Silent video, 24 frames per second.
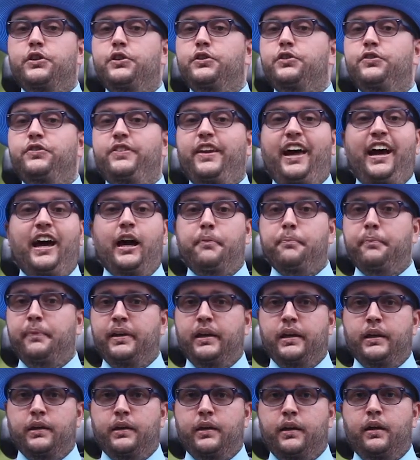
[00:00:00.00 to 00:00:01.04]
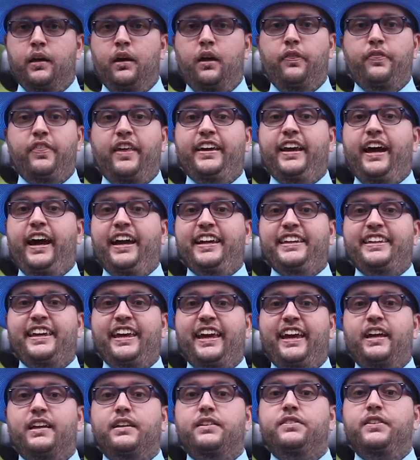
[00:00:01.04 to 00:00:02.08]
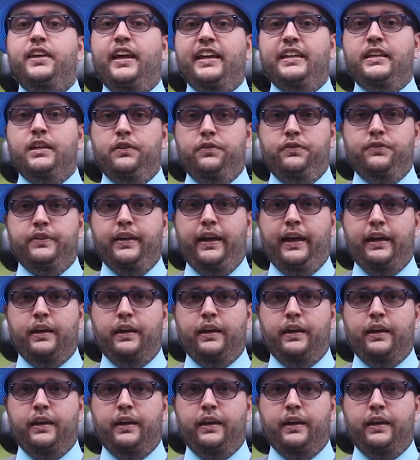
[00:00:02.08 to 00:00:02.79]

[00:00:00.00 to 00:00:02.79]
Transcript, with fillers: does not mean that I can't take a